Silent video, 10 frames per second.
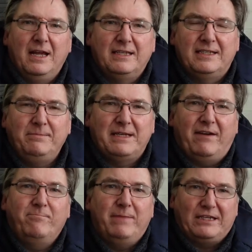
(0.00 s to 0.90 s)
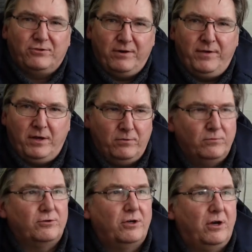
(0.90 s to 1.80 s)
seemed to have mixed
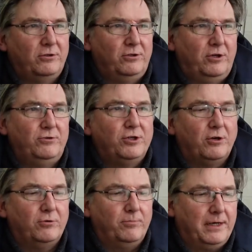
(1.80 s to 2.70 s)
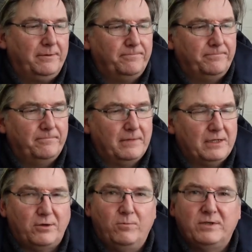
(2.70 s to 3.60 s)
reviews on YouTube.
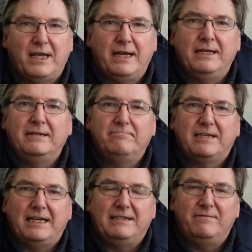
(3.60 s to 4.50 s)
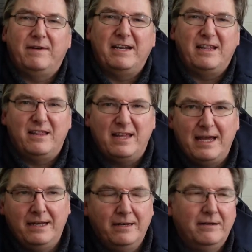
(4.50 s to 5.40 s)
Some were saying it tasted very
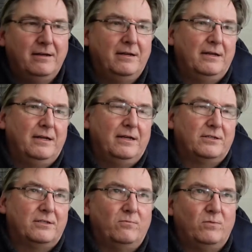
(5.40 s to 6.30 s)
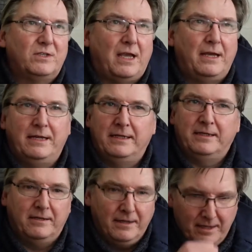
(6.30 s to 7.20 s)
thin, some were
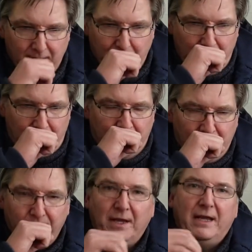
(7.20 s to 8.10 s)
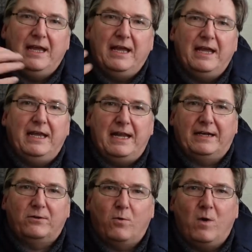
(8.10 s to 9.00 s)
saying it
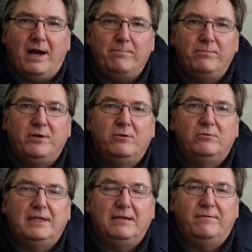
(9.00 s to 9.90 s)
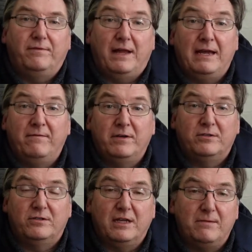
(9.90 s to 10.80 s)
had quite muted
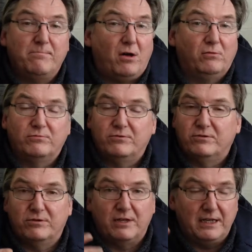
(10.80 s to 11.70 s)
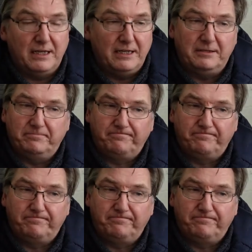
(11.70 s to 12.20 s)
flavours. The malts, the